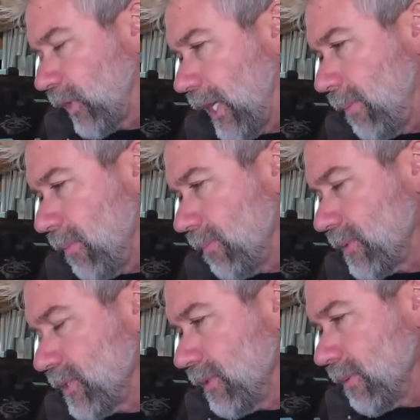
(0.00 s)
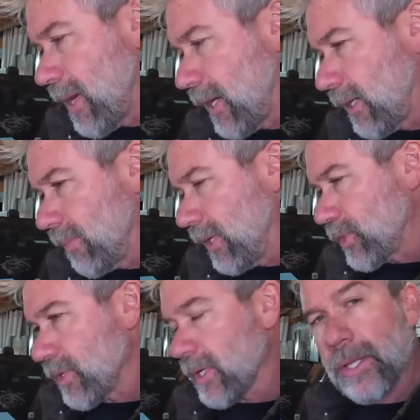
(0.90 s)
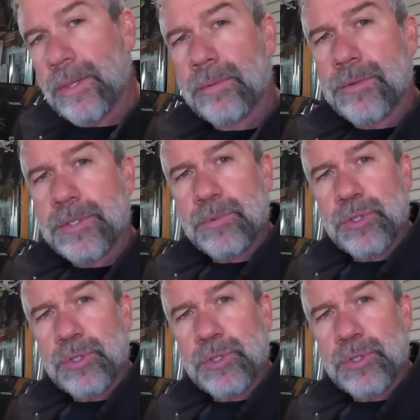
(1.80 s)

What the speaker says: came up to the back of my truck and threw some